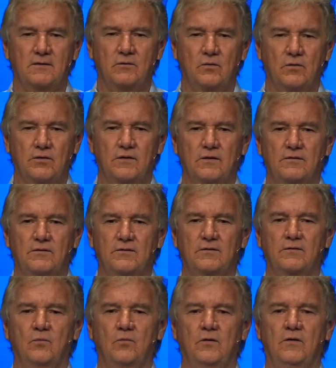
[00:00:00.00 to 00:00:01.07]
Where they're,
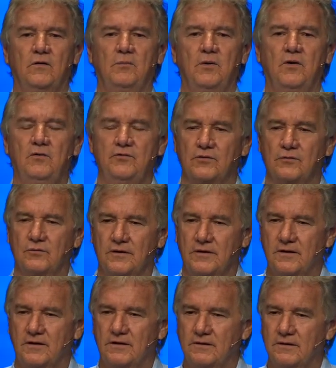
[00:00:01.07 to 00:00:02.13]
where they're opposed to one
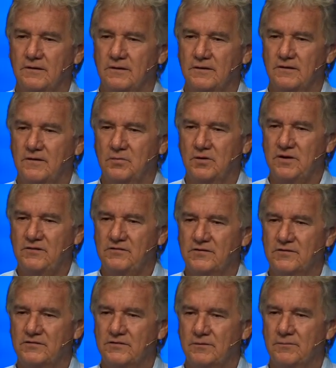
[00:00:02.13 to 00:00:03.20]
another in their belief
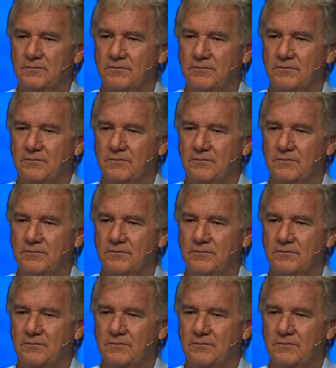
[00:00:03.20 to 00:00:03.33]
system.